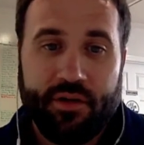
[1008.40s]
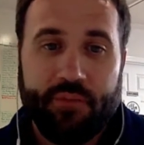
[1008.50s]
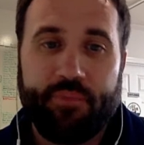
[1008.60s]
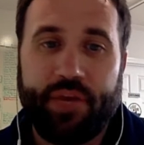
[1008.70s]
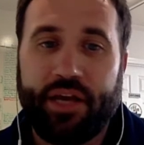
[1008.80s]

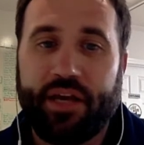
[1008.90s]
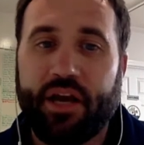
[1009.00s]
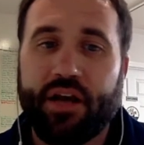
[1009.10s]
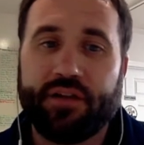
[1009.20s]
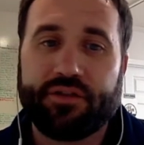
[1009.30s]

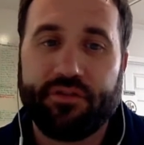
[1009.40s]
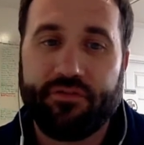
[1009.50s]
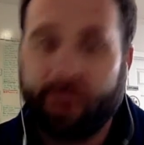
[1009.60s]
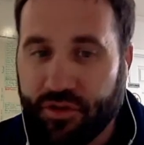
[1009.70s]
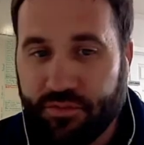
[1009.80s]
because the
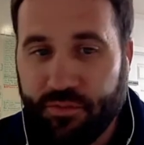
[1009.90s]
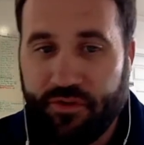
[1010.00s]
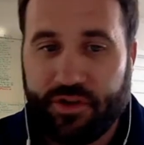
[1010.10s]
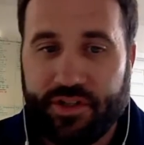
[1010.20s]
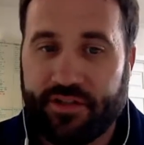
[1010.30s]
first
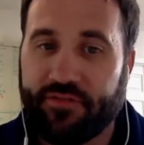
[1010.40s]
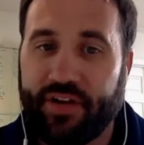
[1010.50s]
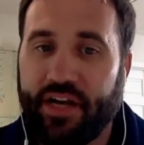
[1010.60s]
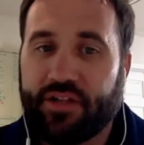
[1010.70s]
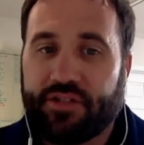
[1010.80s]
mover
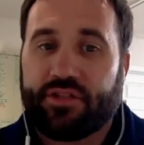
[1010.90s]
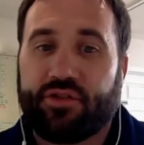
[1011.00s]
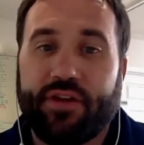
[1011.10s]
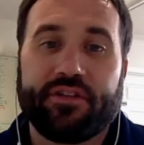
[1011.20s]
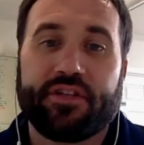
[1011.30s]
disadvantage is
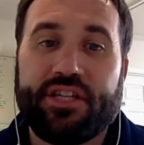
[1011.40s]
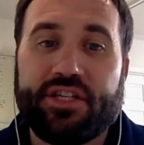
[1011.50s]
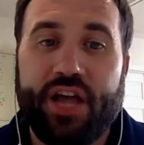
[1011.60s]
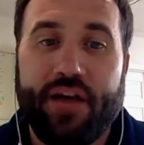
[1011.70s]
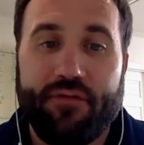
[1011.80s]
you have to
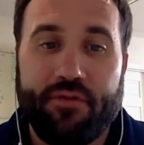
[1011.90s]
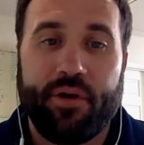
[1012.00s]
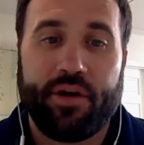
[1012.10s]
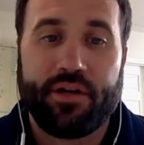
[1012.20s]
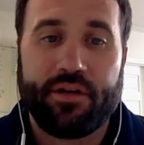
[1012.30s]
teach
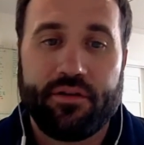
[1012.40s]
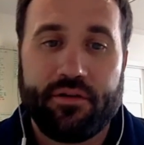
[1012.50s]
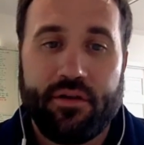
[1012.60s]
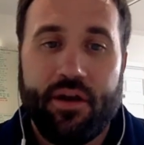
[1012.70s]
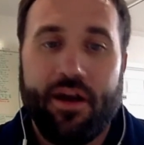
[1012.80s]
everybody
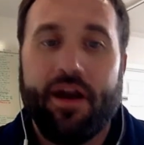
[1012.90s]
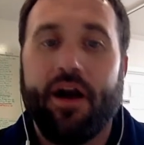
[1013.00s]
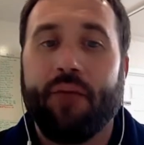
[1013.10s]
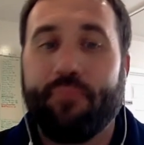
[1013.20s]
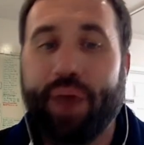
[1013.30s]

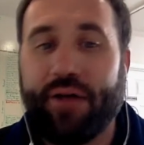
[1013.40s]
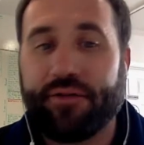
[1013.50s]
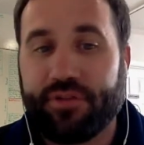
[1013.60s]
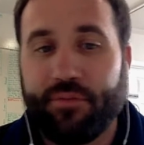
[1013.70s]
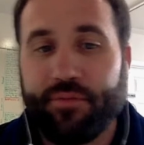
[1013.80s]

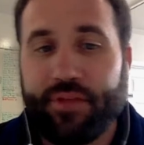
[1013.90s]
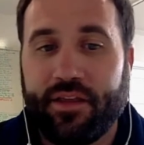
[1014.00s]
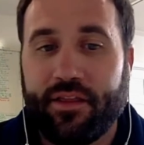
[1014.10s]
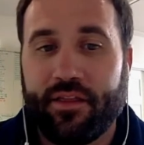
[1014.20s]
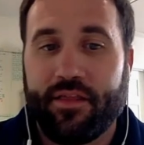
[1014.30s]
about
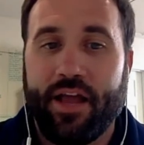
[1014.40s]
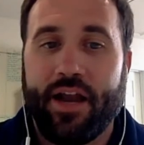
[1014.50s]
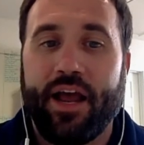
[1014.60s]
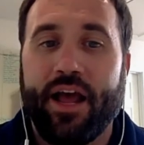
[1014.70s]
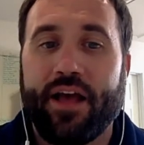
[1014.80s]
something
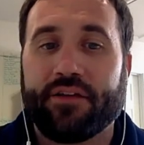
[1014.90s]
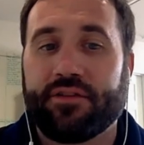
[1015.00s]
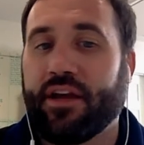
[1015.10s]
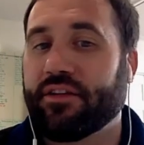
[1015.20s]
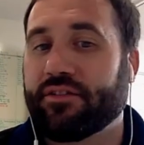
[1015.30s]
that
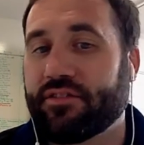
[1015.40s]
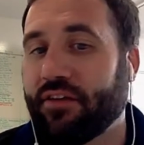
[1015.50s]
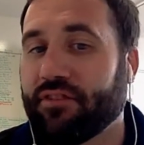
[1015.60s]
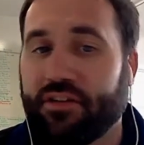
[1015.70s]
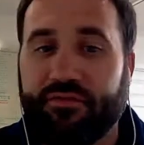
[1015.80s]
has a
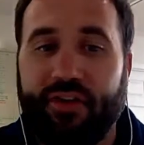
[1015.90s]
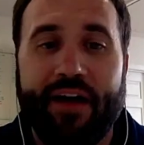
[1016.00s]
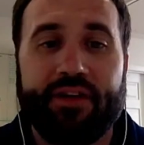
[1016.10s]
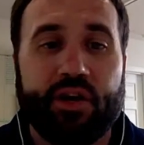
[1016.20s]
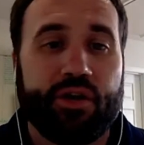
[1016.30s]

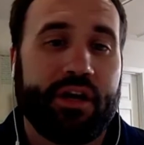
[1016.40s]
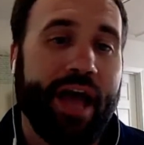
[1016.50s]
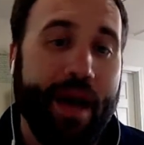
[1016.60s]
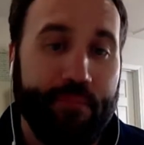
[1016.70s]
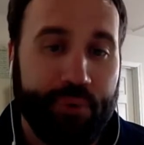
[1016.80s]
75-year
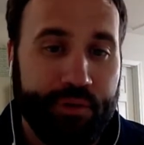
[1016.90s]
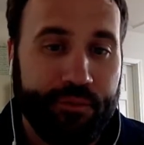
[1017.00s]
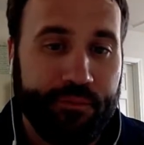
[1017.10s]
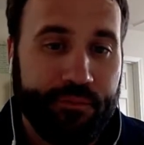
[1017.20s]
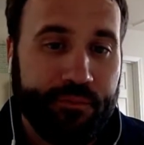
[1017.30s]
gap
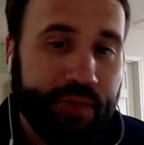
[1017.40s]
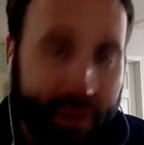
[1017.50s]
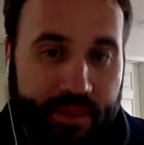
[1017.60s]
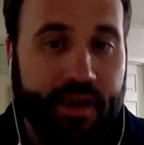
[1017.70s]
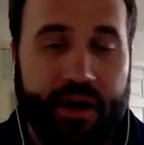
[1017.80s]

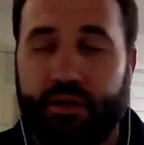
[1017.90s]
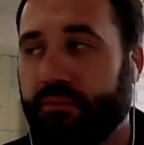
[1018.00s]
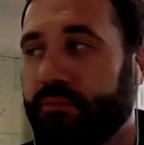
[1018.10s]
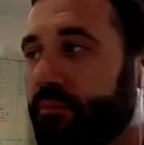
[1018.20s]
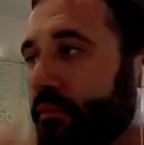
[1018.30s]
in there.
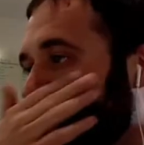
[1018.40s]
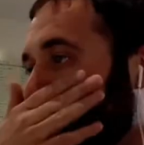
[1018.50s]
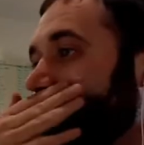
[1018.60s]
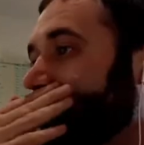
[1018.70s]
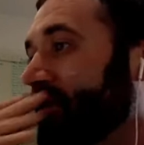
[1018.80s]

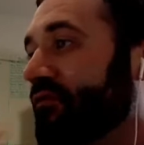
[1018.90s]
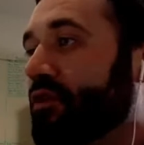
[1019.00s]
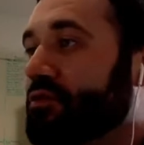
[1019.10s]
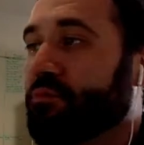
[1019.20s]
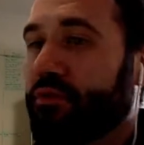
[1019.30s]
The
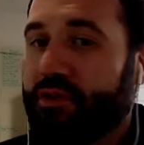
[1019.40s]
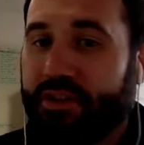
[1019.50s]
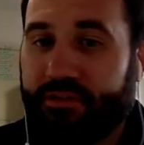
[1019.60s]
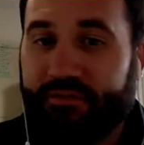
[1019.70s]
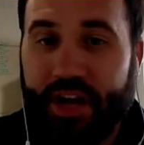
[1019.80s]
first mover
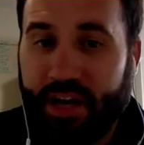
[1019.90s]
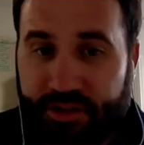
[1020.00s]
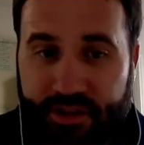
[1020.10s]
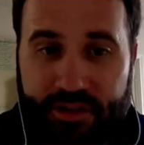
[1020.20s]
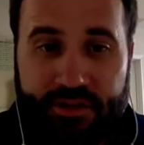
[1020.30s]

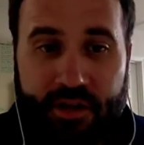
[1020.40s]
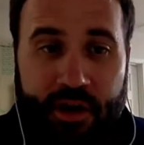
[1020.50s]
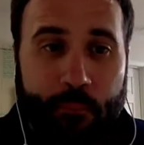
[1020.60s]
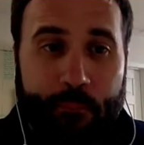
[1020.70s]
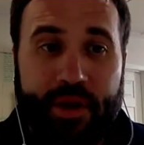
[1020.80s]
disadvantage is
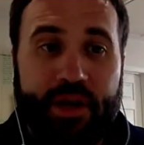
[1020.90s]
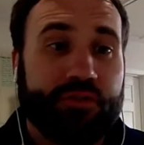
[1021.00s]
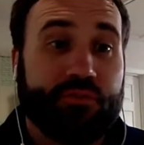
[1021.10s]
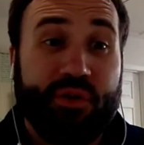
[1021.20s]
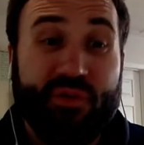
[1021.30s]

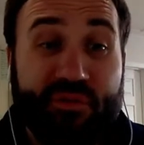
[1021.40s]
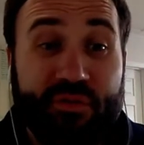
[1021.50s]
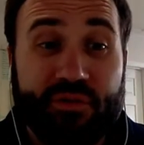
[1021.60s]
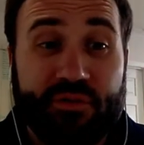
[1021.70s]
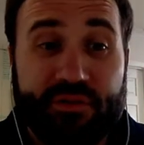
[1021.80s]
because we were the
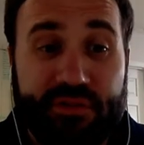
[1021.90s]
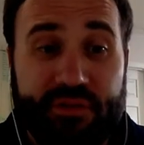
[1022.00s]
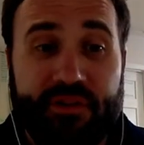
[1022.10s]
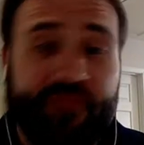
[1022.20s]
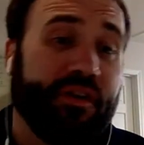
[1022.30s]
first ones
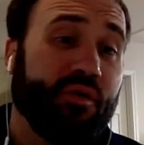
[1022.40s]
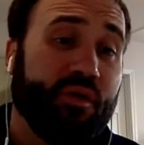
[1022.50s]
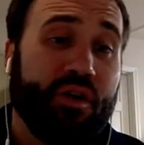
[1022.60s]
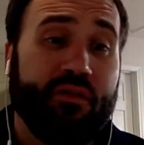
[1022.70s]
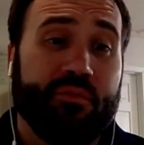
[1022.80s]
doing it,
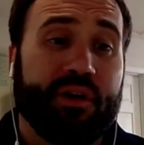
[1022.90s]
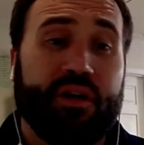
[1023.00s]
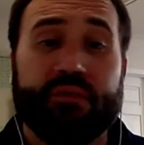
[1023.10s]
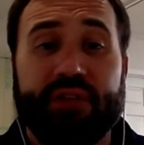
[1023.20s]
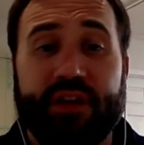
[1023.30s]
federal government
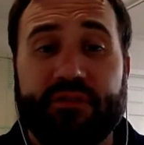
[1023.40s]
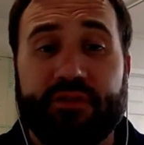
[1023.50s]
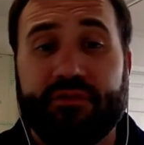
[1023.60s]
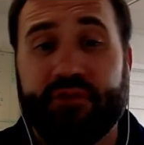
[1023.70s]
comes after you for